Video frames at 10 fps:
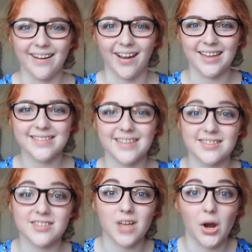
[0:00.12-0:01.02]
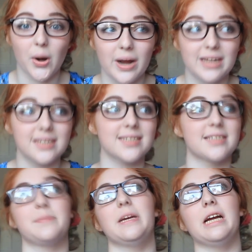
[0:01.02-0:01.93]
guys, so it
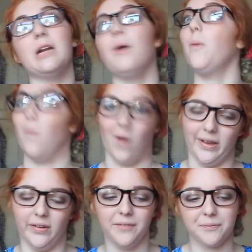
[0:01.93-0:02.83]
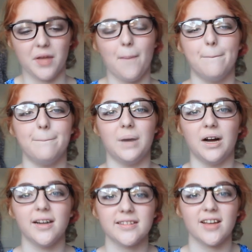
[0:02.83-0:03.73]
has been a while,
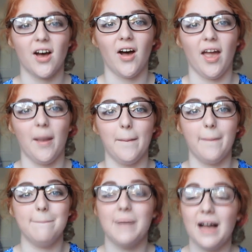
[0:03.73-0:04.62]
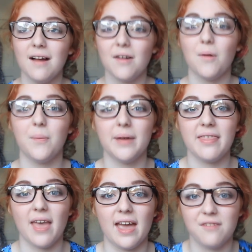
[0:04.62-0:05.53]
but I am back
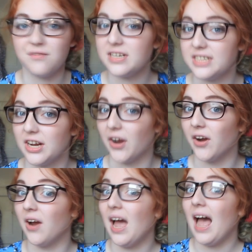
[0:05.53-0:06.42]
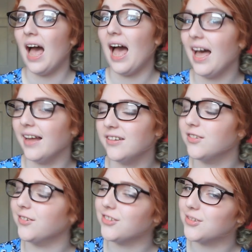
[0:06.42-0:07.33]
with a video, and
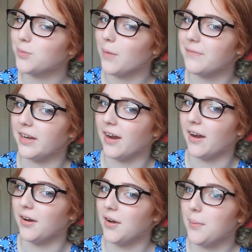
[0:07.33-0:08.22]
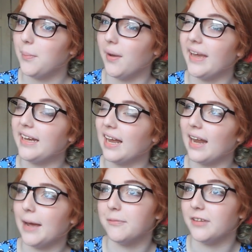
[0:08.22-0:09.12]
not just one video, but a
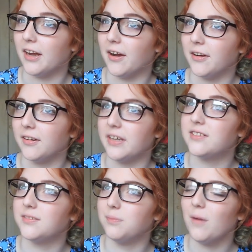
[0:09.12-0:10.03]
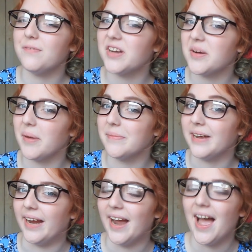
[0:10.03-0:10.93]
collab video. It's one video by
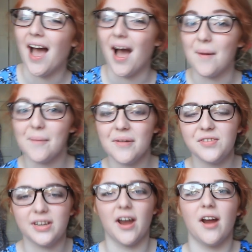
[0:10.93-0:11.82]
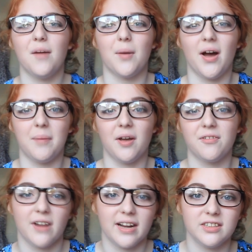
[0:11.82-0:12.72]
me and one video by my
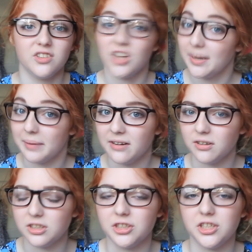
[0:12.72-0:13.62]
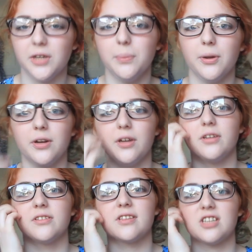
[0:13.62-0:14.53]
friend Jamie on YouTube,
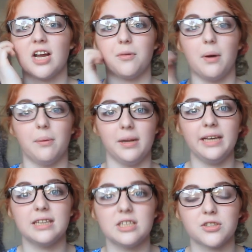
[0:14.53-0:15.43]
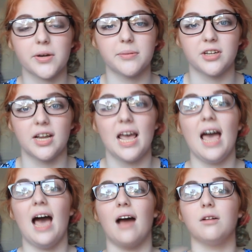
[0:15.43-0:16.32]
whose channel I will link in the description,
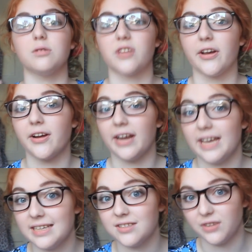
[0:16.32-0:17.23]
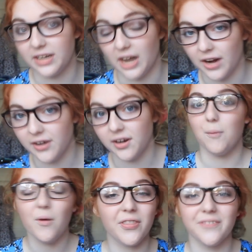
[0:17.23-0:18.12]
and also his video.
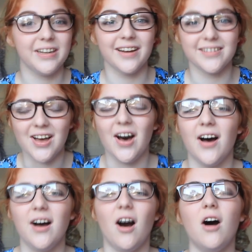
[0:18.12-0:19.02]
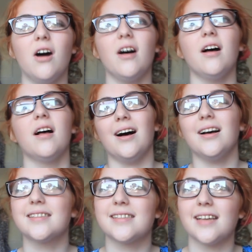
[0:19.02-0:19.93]
What the videos are
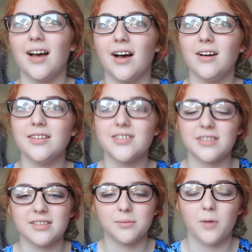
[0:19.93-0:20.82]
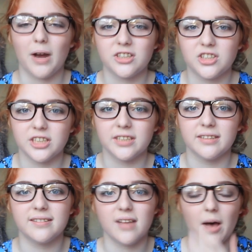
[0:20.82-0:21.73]
us answering some
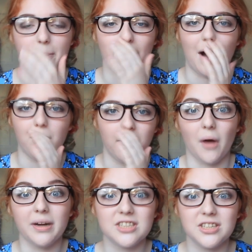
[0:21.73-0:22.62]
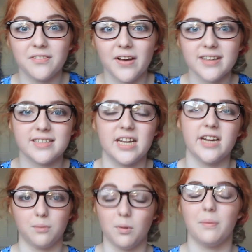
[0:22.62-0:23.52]
questions about going to
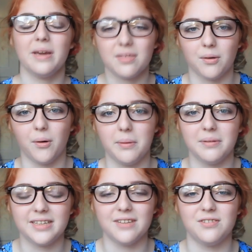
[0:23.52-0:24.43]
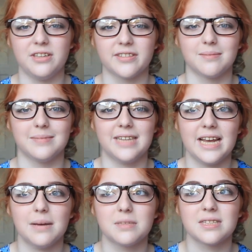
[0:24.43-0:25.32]
university. Well, we thought we would give you some
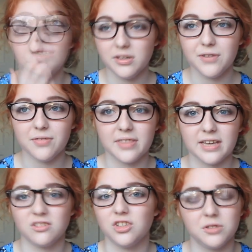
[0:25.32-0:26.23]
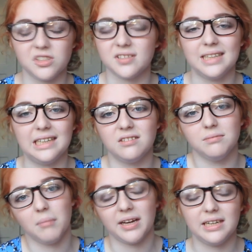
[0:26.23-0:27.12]
tips on different things you just
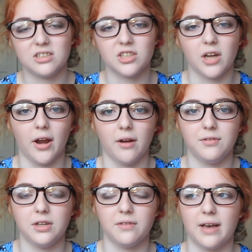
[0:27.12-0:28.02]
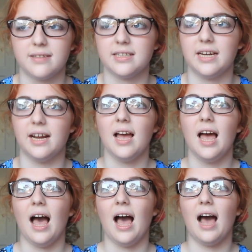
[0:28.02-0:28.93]
might need to know for university.
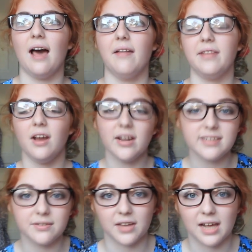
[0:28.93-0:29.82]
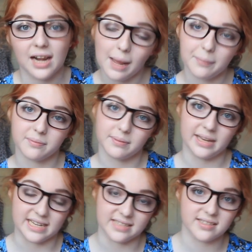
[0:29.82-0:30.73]
And the idea of the collab
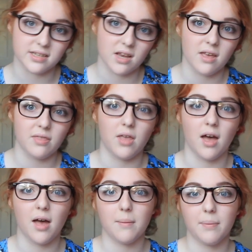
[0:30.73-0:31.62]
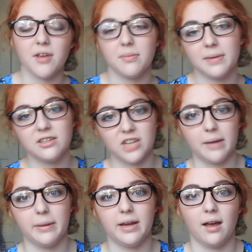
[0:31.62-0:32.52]
is that both me and
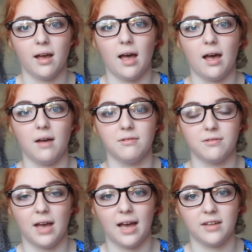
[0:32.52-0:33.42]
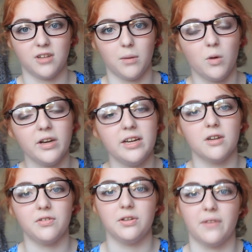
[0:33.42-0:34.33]
Jamie have done 1 year
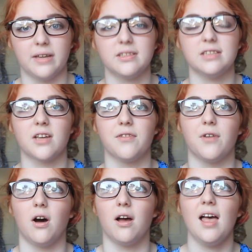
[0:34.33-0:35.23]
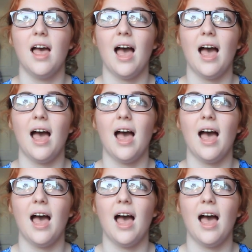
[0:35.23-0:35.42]
of university so far,